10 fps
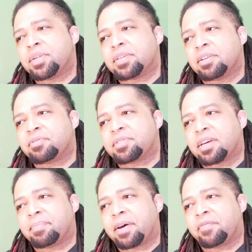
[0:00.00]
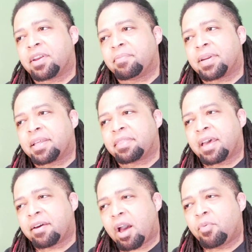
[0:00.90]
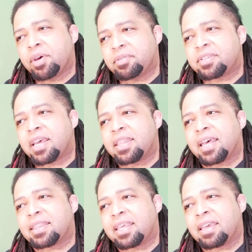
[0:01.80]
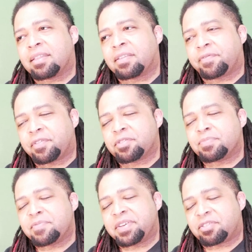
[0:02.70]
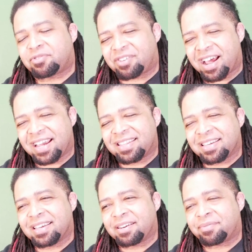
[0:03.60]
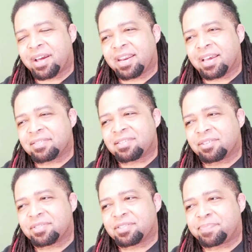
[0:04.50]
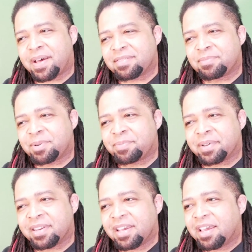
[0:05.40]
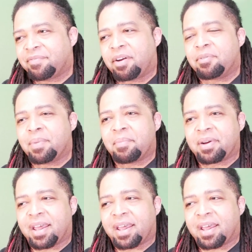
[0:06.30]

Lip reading: interesting about Venom, and I will say that the first movie tried to get it right as close as possible, but if I remember,